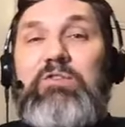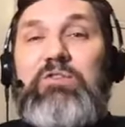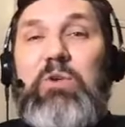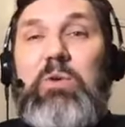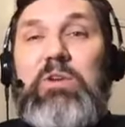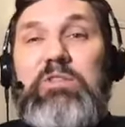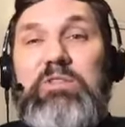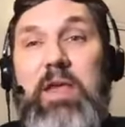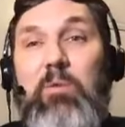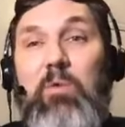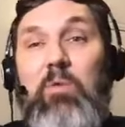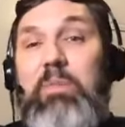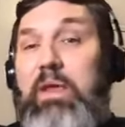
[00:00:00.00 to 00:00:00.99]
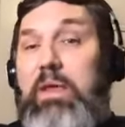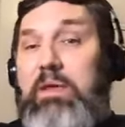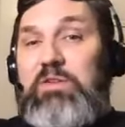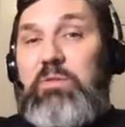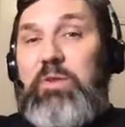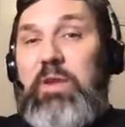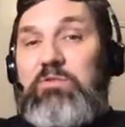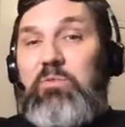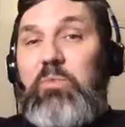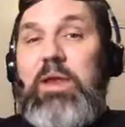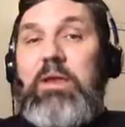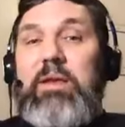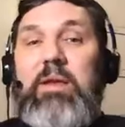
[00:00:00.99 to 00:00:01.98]
So, because they won't be in until next
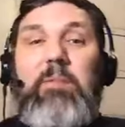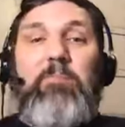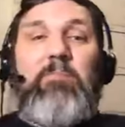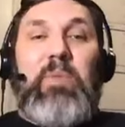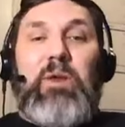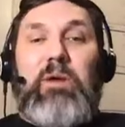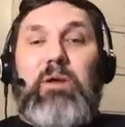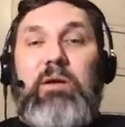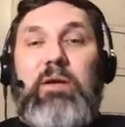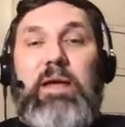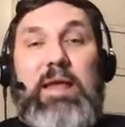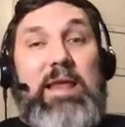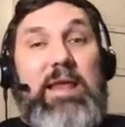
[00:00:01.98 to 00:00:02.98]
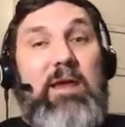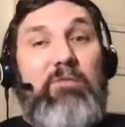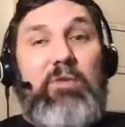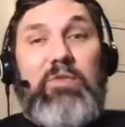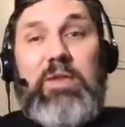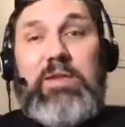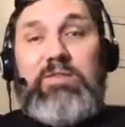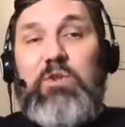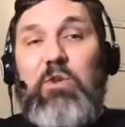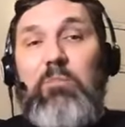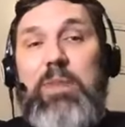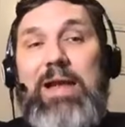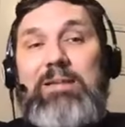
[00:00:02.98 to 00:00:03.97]
week, uh, again, everything is
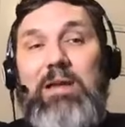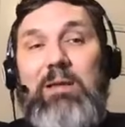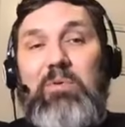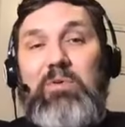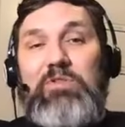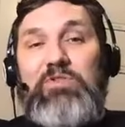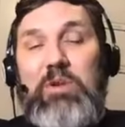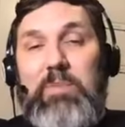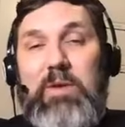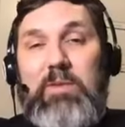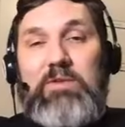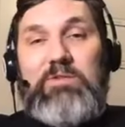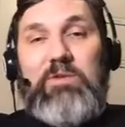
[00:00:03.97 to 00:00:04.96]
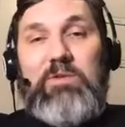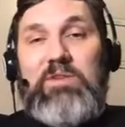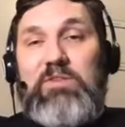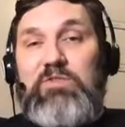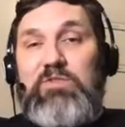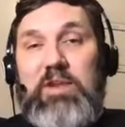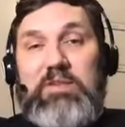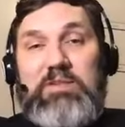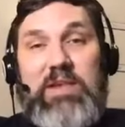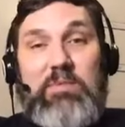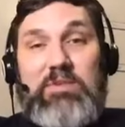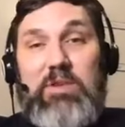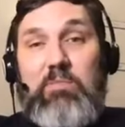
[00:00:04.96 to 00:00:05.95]
so backed up on shipping. There's no such thing as
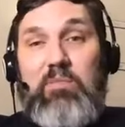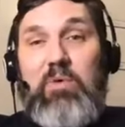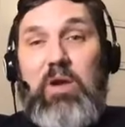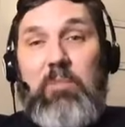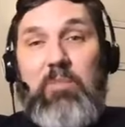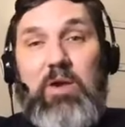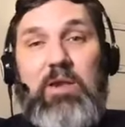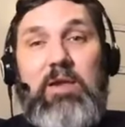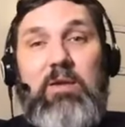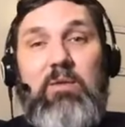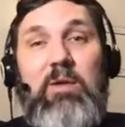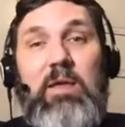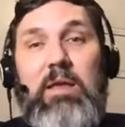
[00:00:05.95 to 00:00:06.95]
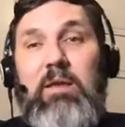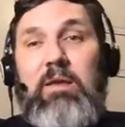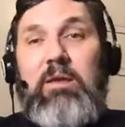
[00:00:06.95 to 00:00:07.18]
Amazon Prime right now.